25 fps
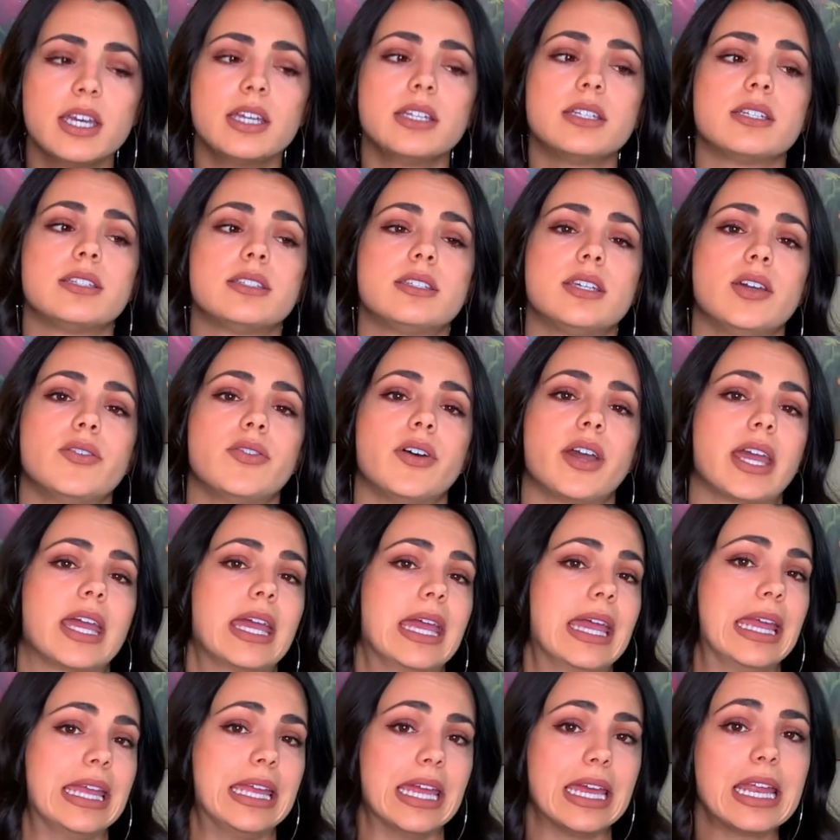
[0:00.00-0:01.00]
to see if I
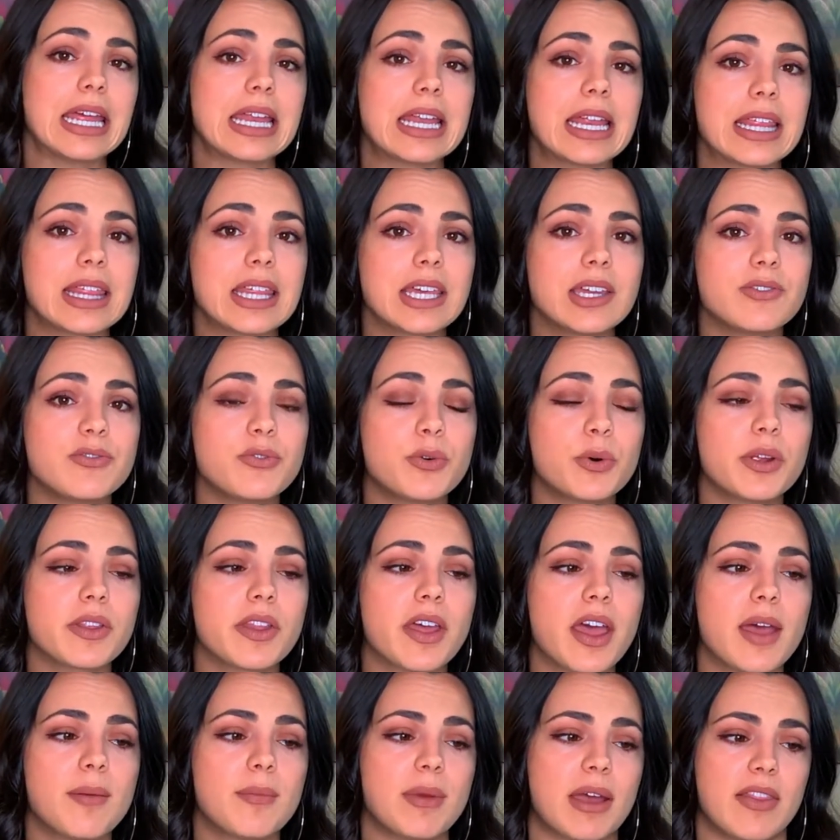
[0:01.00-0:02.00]
can get anything for
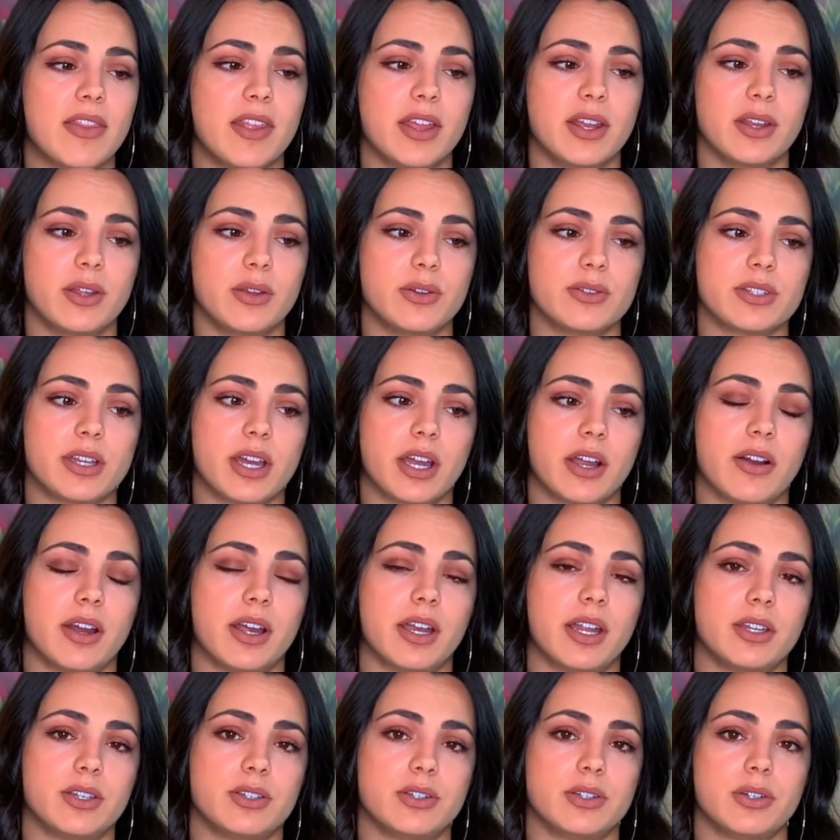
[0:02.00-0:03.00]
them and then use that
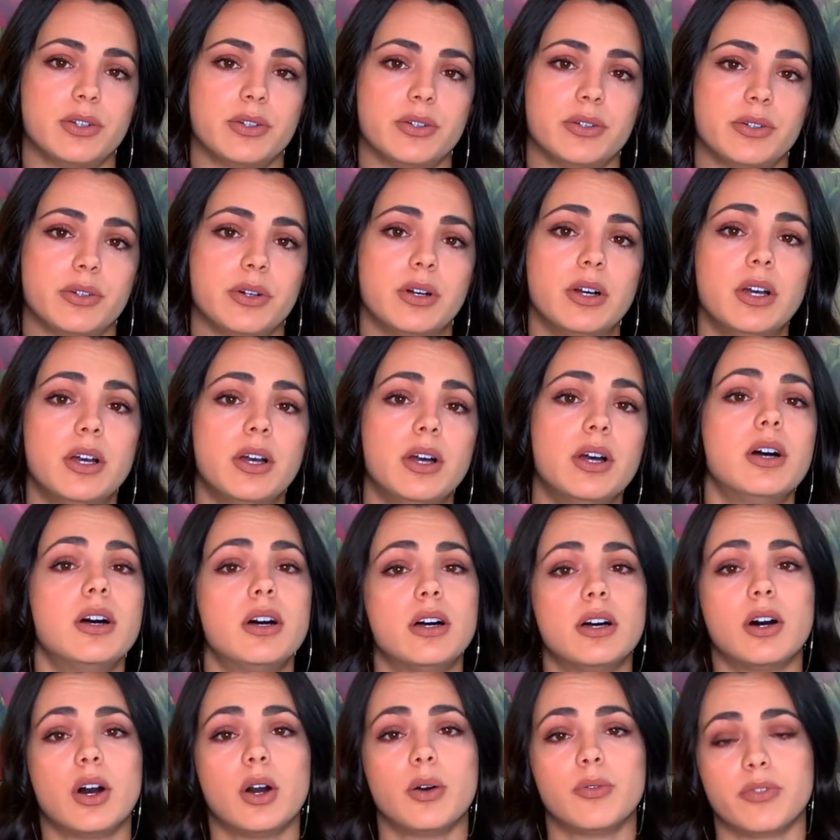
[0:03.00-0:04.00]
credit to
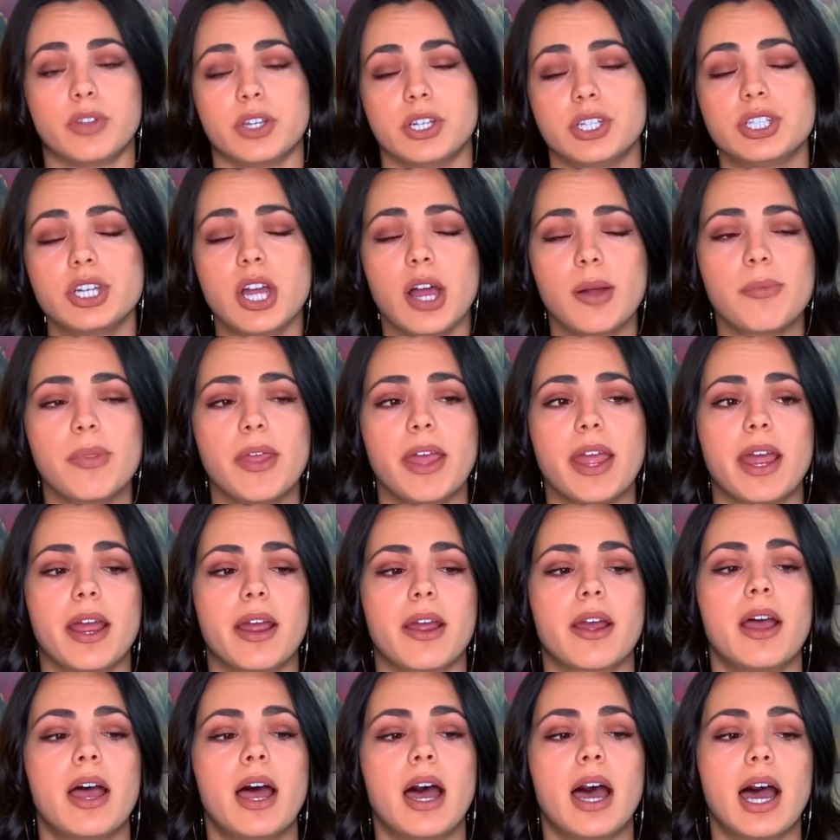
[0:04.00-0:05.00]
hopefully shop
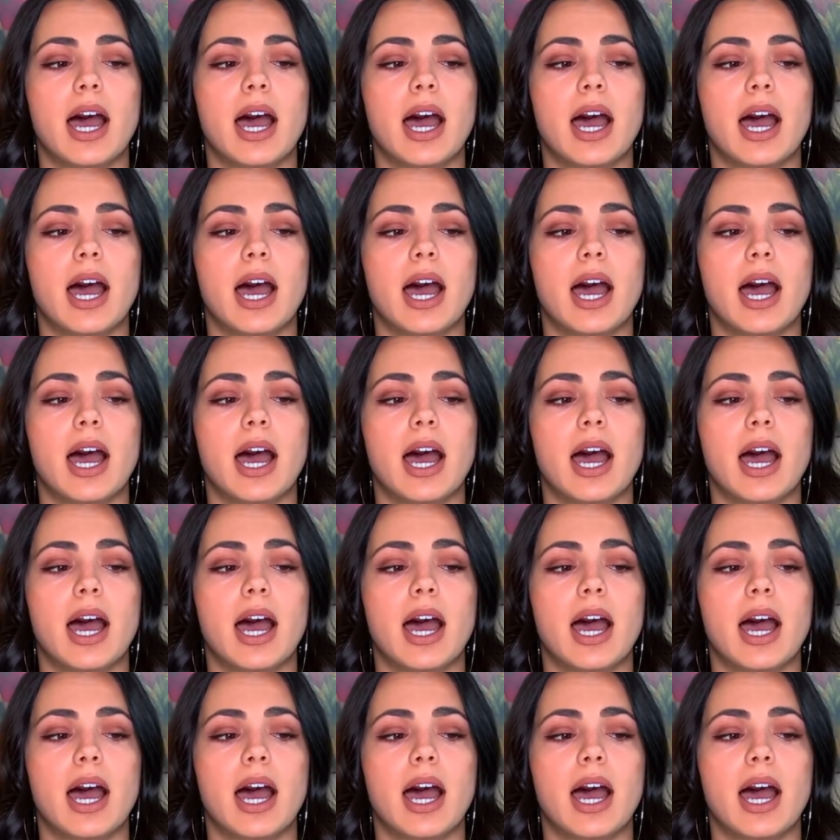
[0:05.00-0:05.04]
there.